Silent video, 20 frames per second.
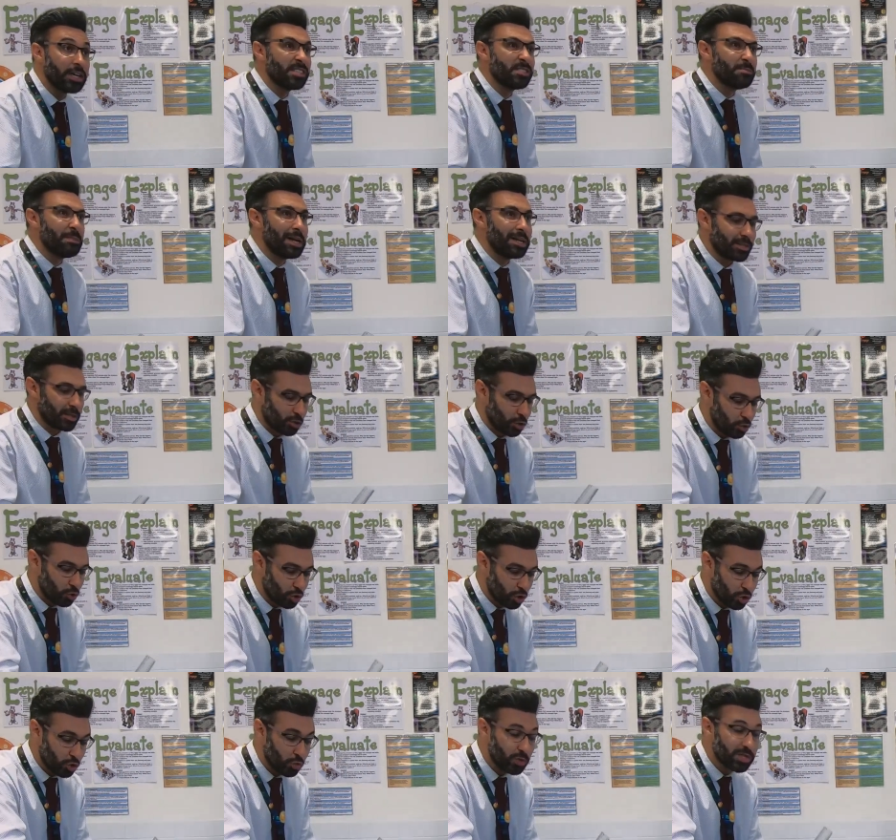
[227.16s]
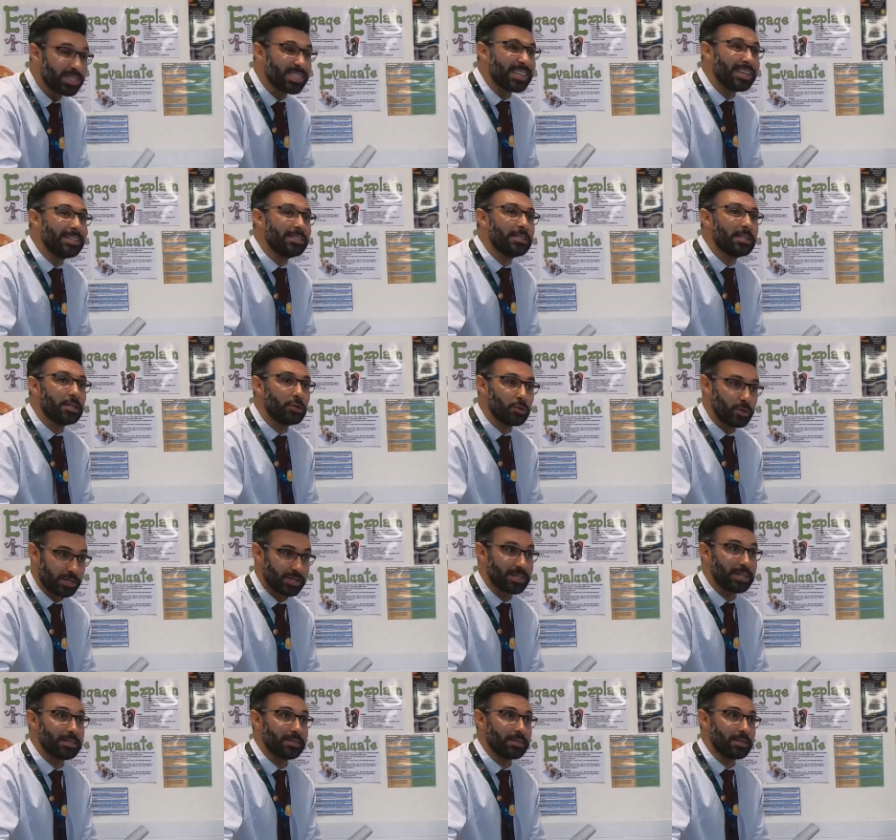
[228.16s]
is melted, so you just do the center to the
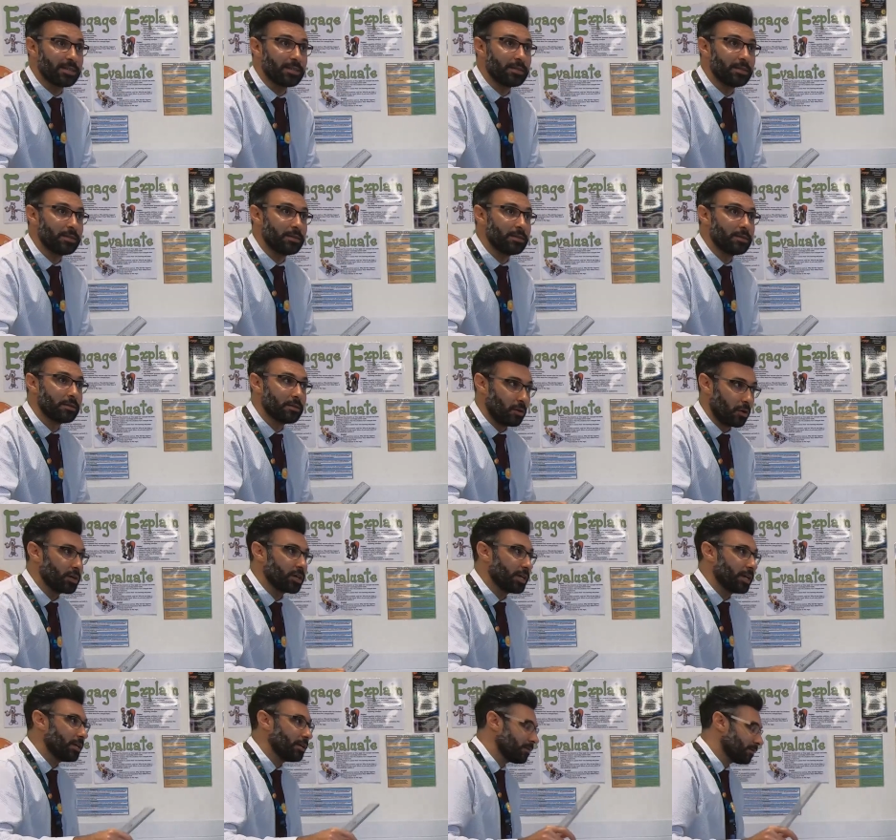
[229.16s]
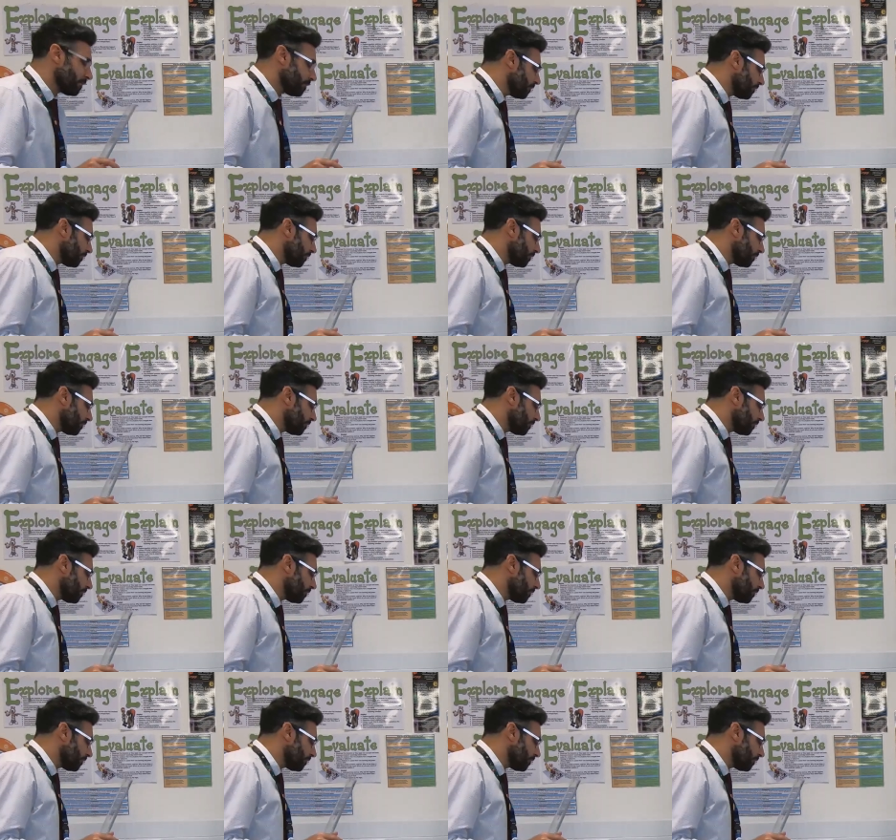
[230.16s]
center, okay?